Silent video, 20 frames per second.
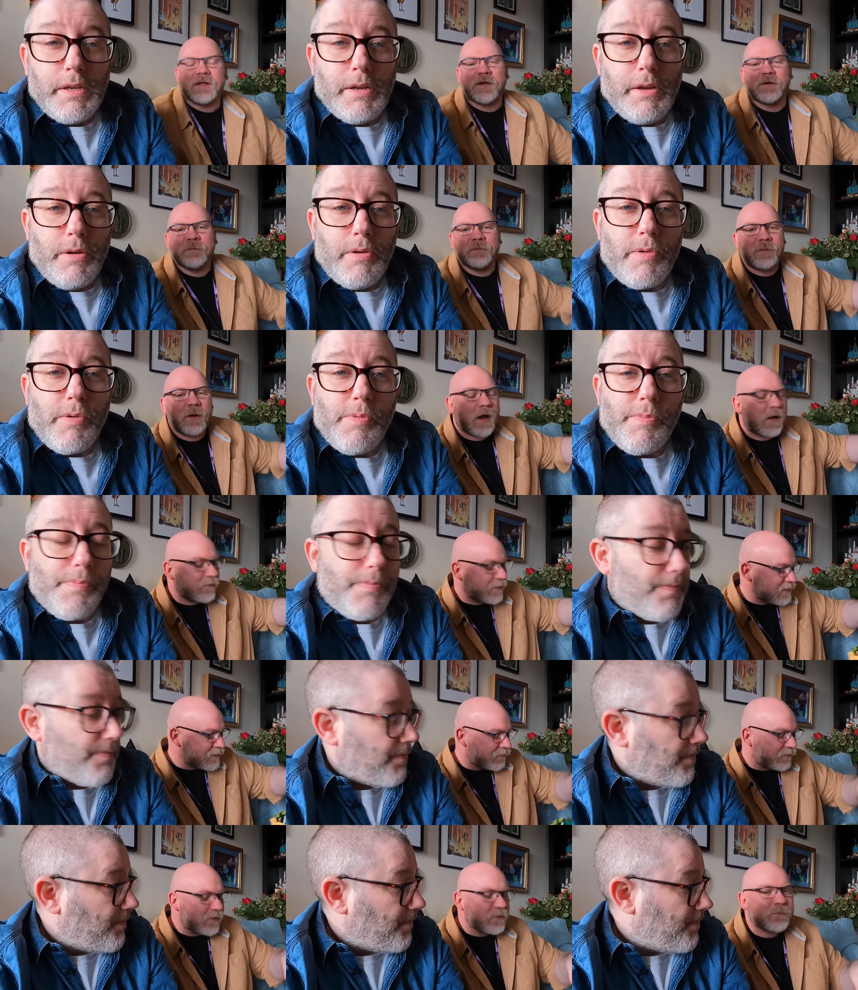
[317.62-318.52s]
Speaker 1: no, but
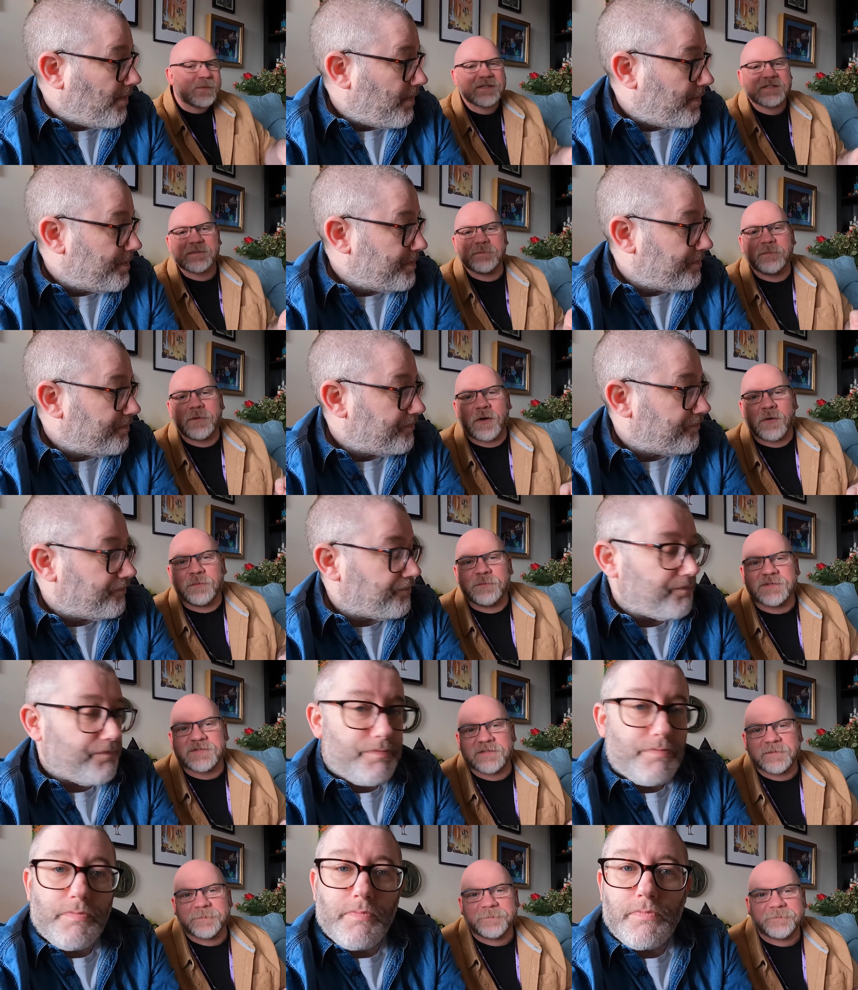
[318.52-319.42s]
there's a few bits and
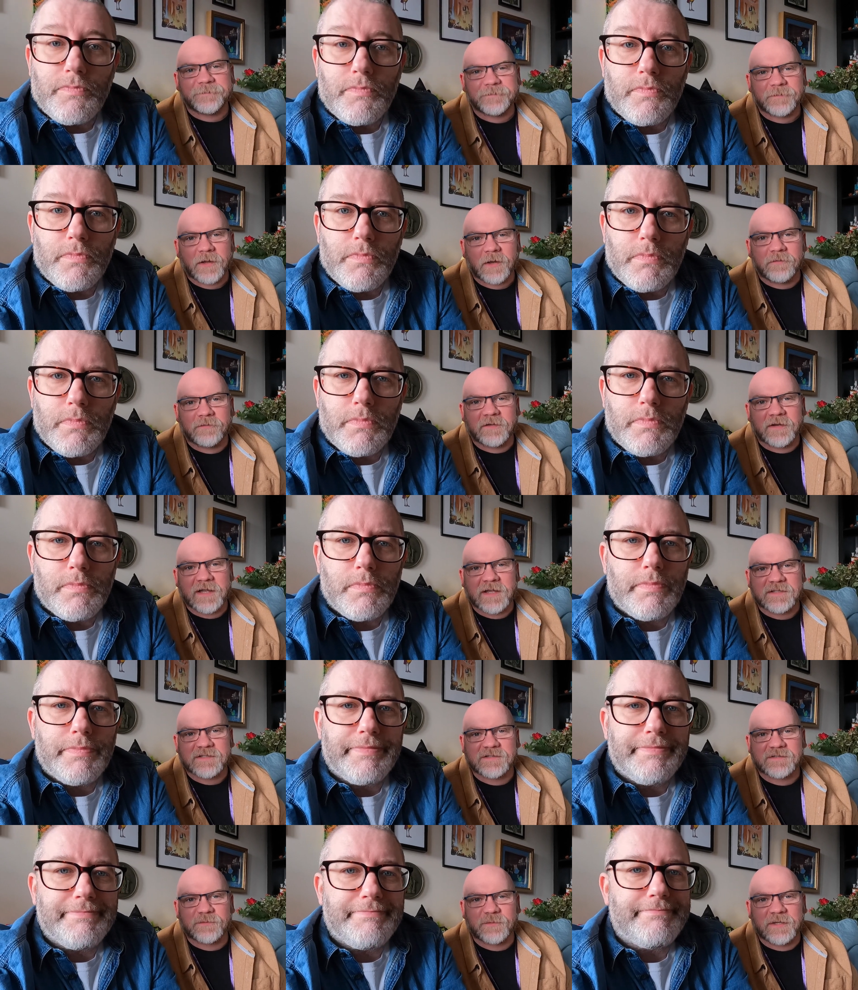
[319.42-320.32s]
bobs over the
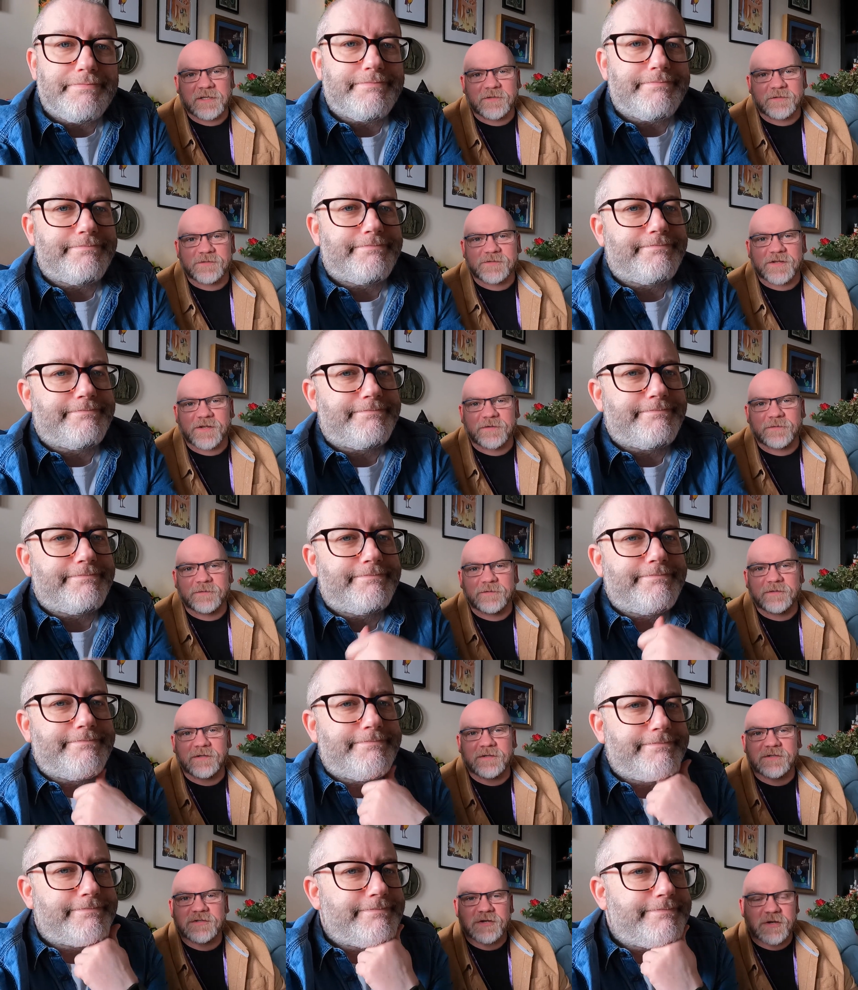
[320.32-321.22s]
last week or so.
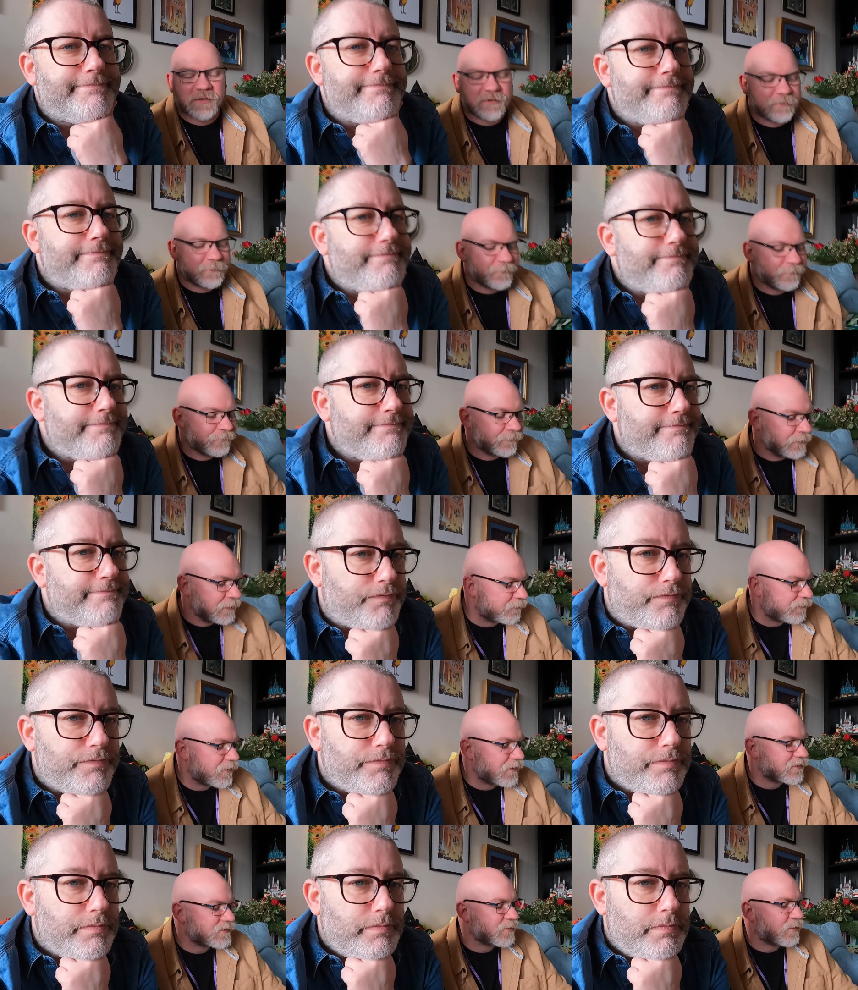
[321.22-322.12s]
Can I show you?
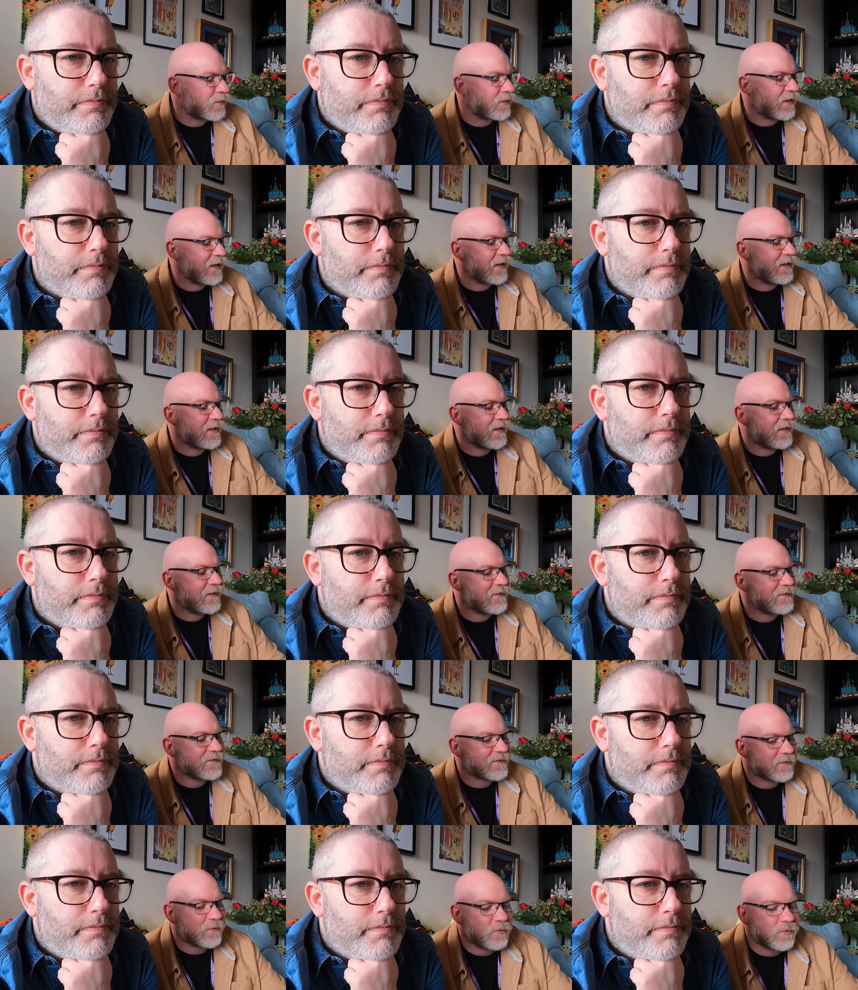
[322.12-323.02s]
First one
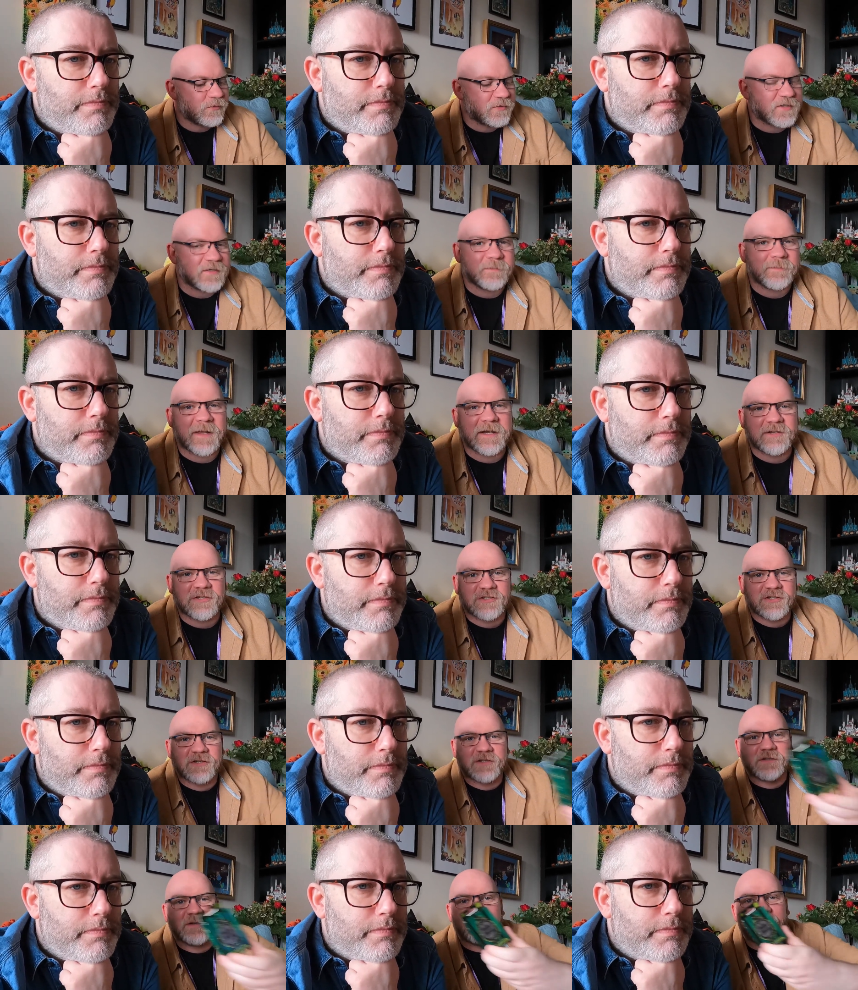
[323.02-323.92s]
is Haunted
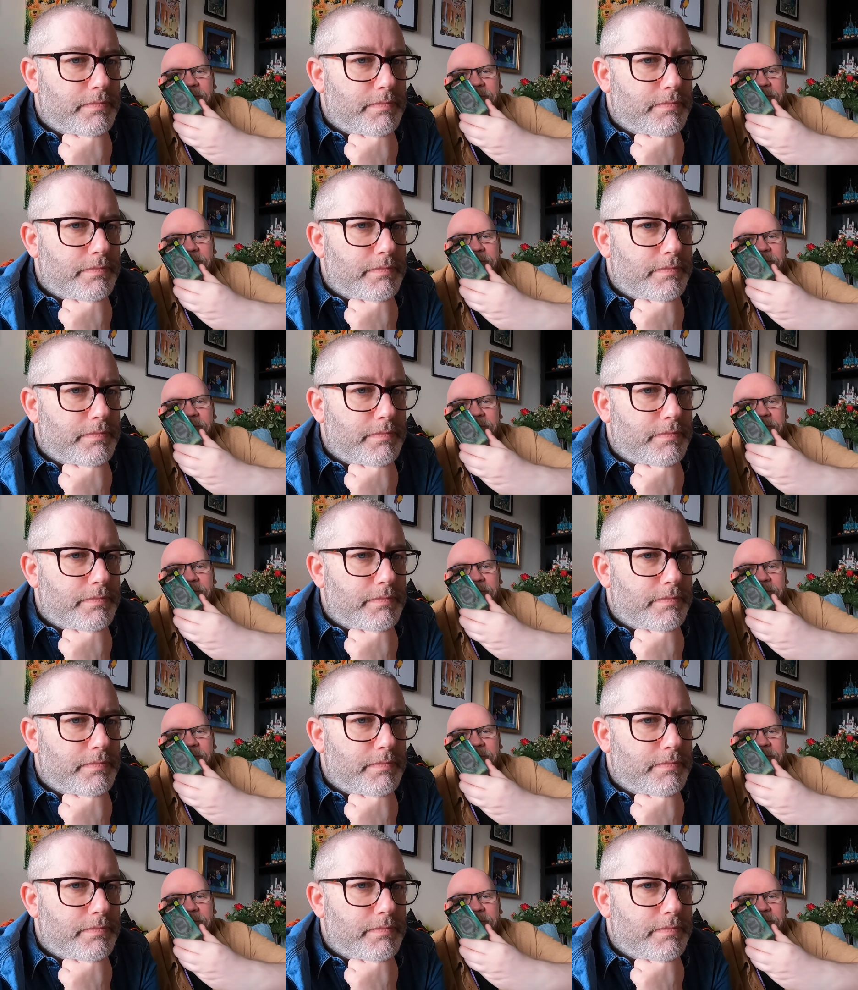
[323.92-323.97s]
Mansion